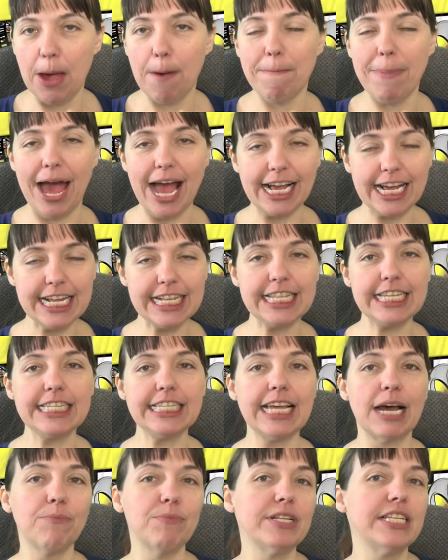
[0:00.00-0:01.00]
Back at this
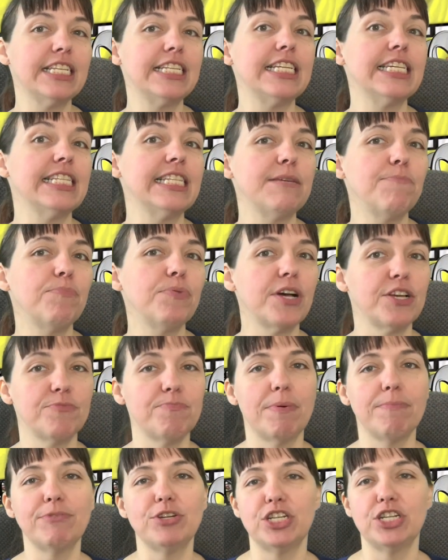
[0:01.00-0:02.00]
time with the Disney+,
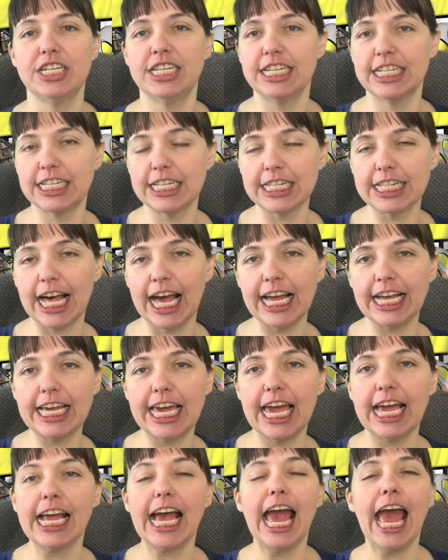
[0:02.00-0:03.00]
remember she did the Lion
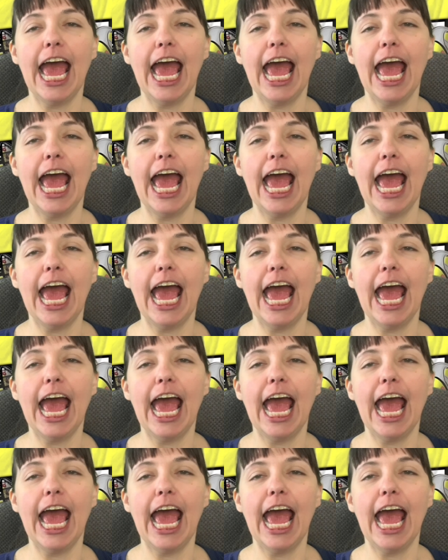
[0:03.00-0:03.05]
King?